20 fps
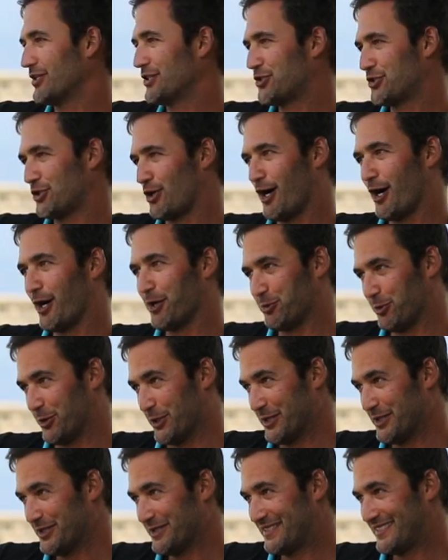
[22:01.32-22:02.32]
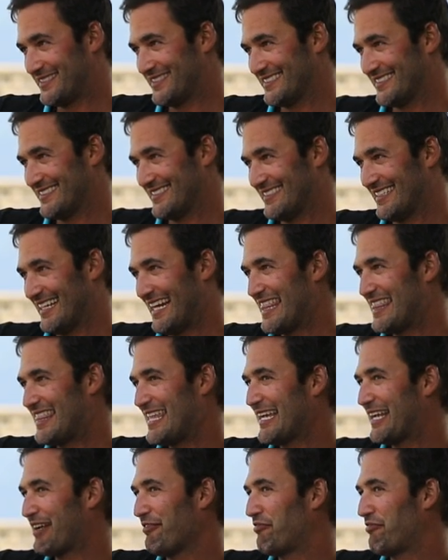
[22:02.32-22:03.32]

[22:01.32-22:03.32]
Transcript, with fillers: are strong words. Uh, I think